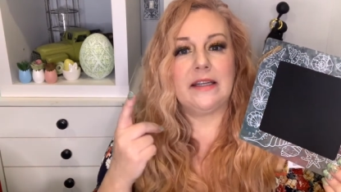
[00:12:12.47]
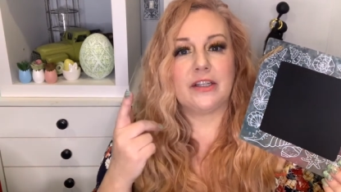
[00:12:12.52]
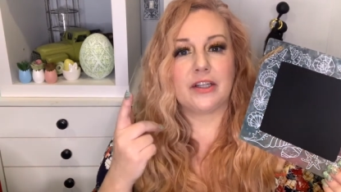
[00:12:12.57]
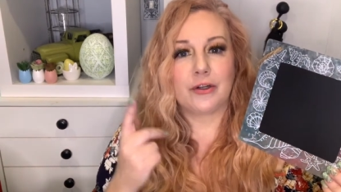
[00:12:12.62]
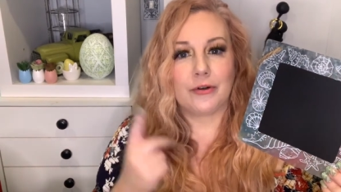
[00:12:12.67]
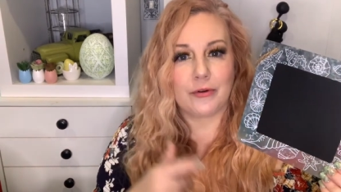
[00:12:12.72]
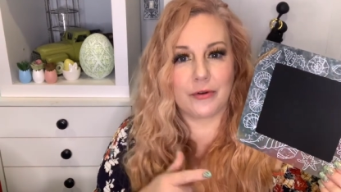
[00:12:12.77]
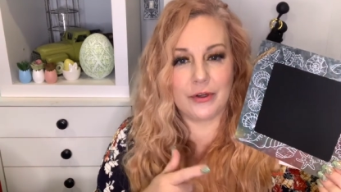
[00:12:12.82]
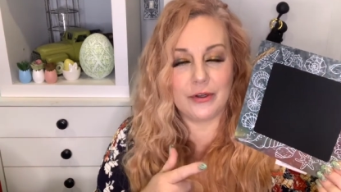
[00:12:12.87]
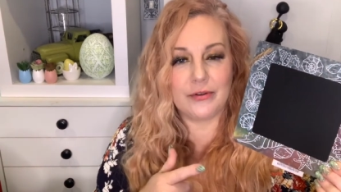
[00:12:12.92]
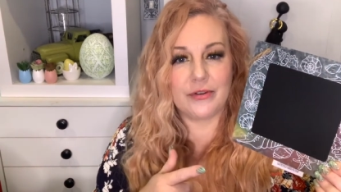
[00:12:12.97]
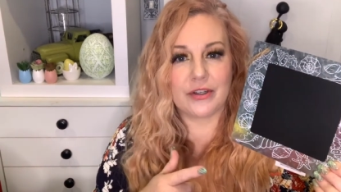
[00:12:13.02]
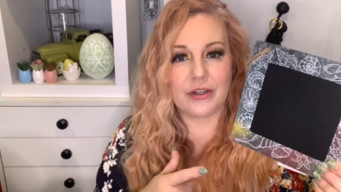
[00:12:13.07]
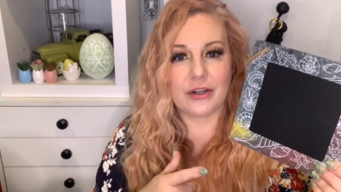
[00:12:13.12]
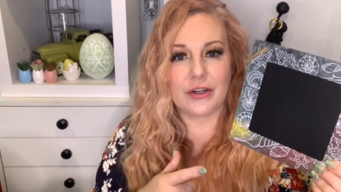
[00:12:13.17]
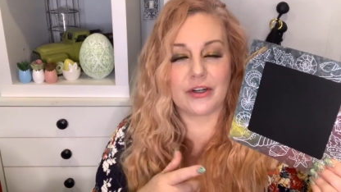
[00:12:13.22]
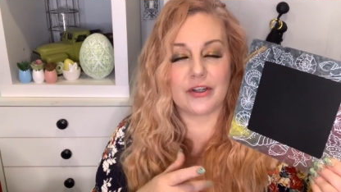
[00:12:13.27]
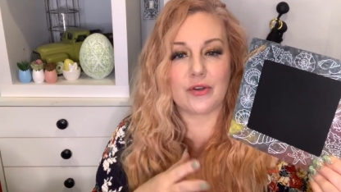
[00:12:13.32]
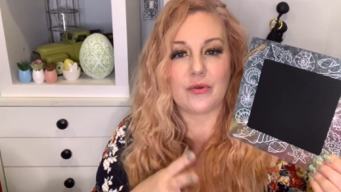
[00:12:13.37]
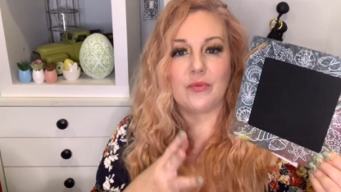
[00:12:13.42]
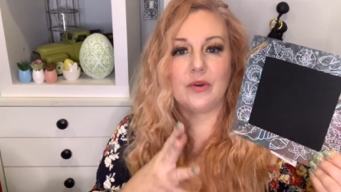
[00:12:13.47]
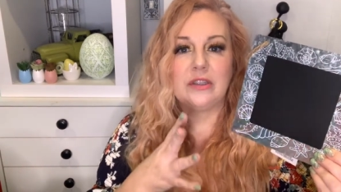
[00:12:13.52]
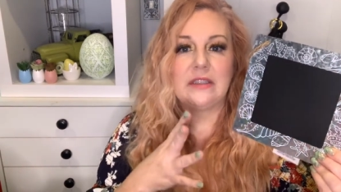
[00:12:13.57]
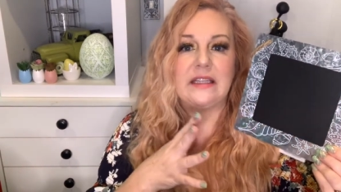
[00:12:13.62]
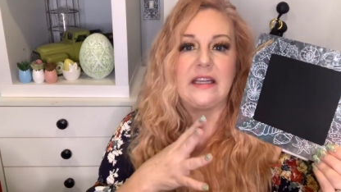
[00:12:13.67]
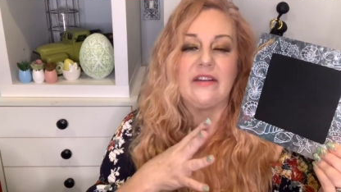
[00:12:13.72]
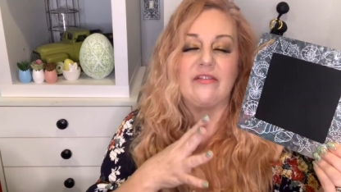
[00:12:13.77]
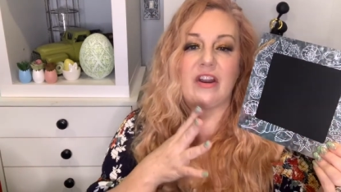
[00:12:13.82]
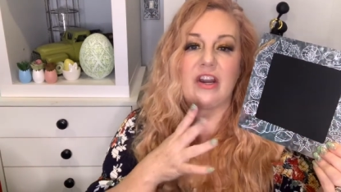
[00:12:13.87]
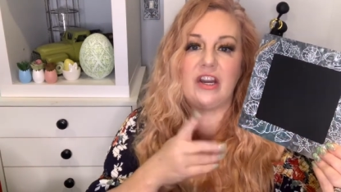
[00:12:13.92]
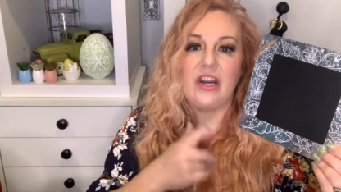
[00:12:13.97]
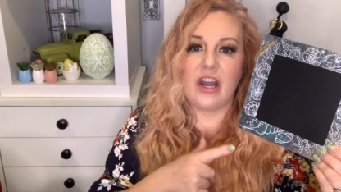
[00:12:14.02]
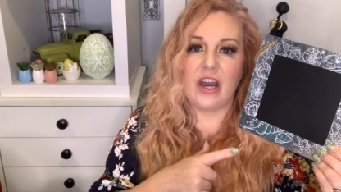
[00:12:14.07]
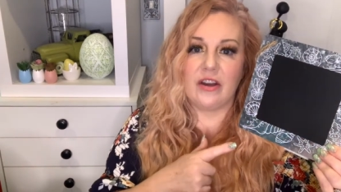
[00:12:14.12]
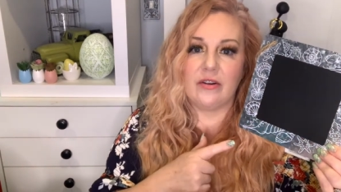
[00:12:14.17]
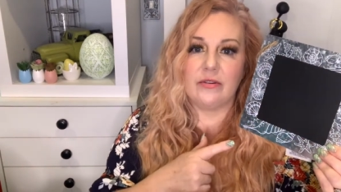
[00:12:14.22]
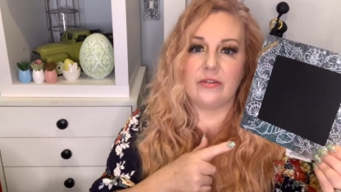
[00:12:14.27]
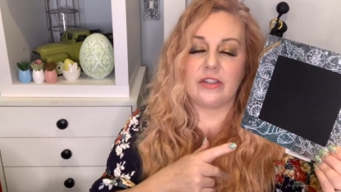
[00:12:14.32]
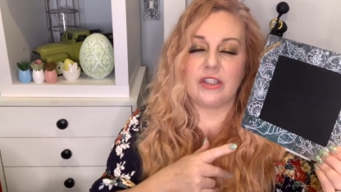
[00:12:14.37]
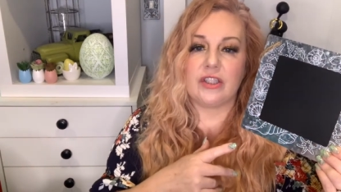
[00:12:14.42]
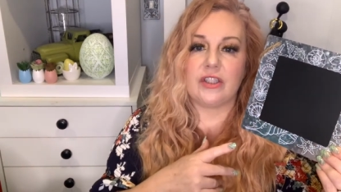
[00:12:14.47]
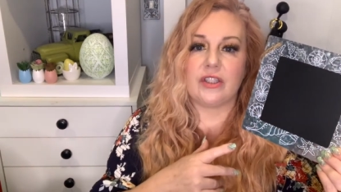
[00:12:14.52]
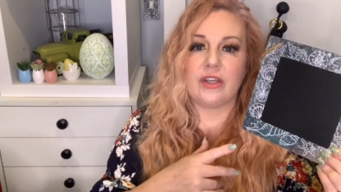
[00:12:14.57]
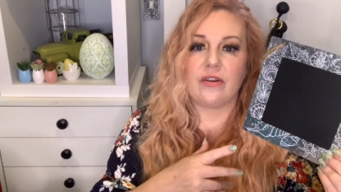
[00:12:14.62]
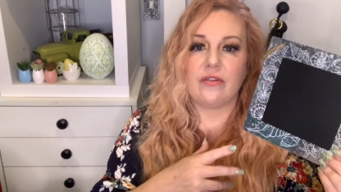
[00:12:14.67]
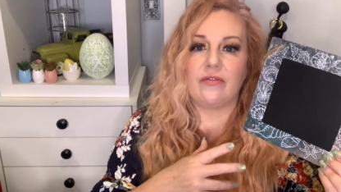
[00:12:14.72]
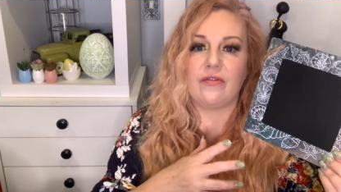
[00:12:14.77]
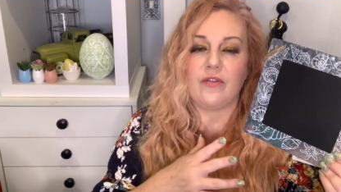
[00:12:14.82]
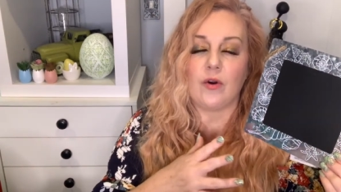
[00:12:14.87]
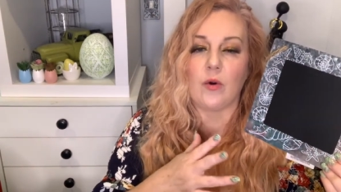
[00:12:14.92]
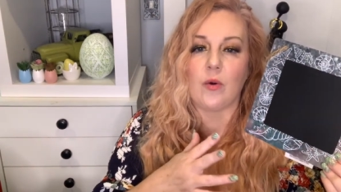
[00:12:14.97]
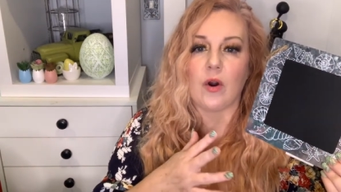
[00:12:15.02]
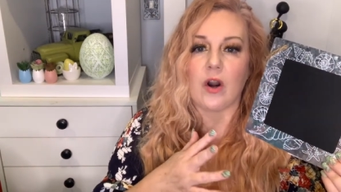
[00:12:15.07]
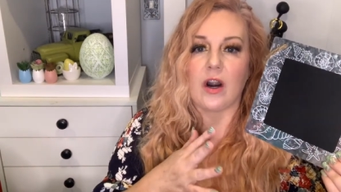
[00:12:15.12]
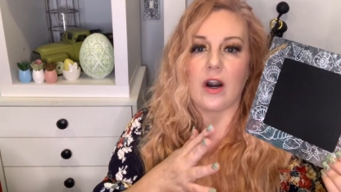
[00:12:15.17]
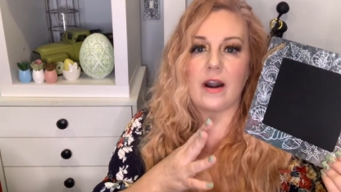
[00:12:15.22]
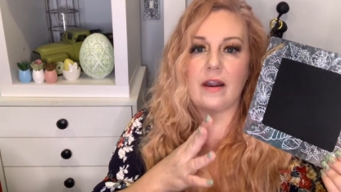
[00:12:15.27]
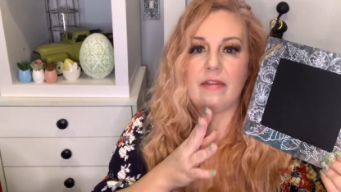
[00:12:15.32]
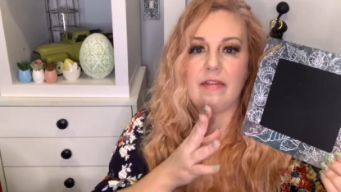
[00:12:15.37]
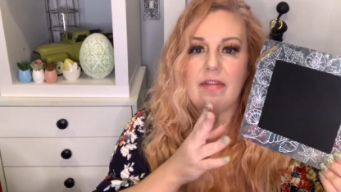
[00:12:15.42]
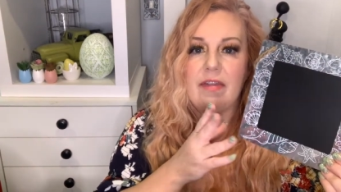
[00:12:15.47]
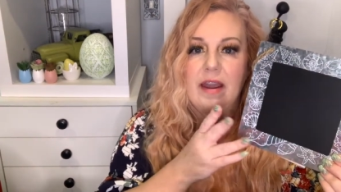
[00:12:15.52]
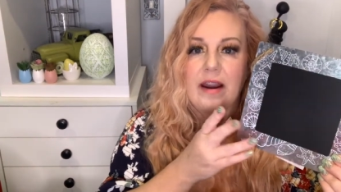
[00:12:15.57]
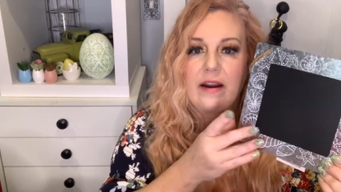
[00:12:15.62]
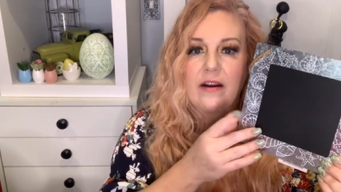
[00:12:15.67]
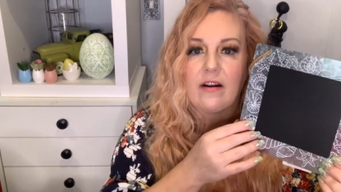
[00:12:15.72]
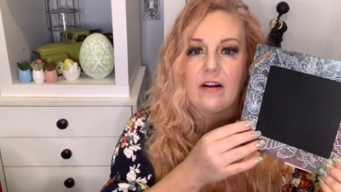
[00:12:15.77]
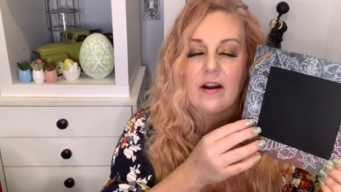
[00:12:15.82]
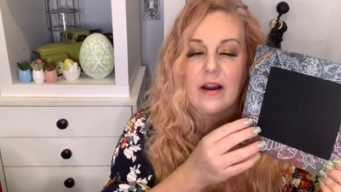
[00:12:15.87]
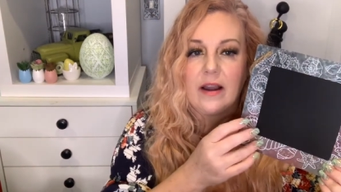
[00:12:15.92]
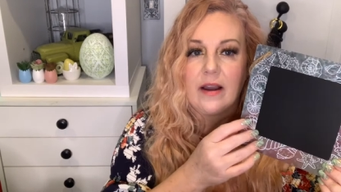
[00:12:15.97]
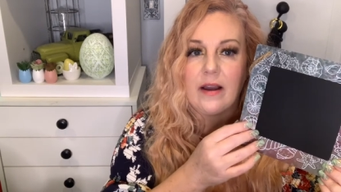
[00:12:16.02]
cruisers will leave notes for their